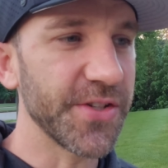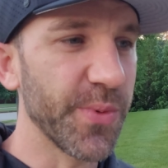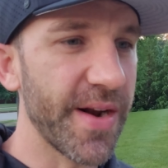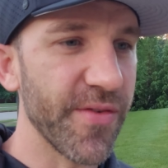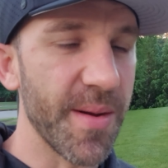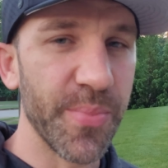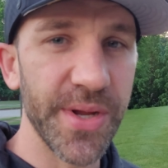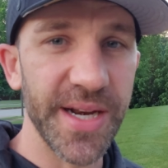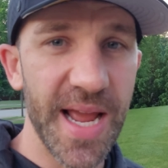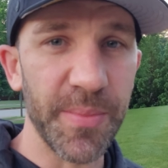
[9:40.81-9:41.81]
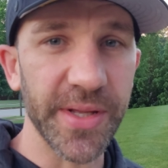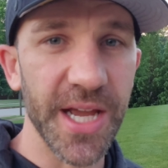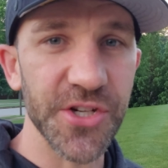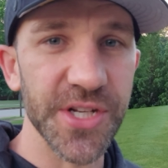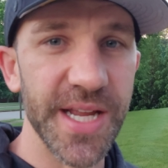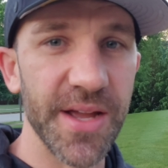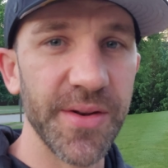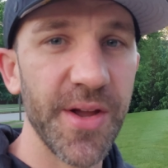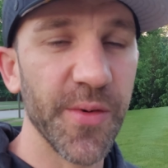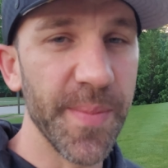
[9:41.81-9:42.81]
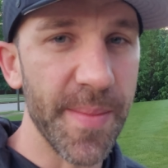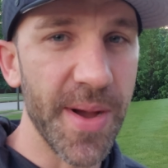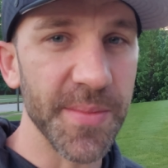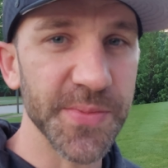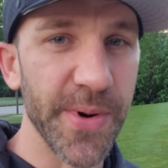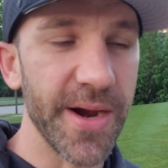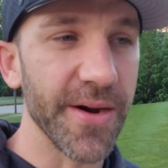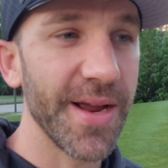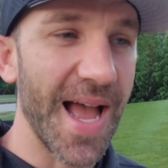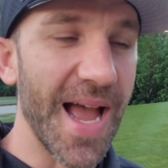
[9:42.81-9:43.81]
is whenever I'm putting an application down with my pump sprayer,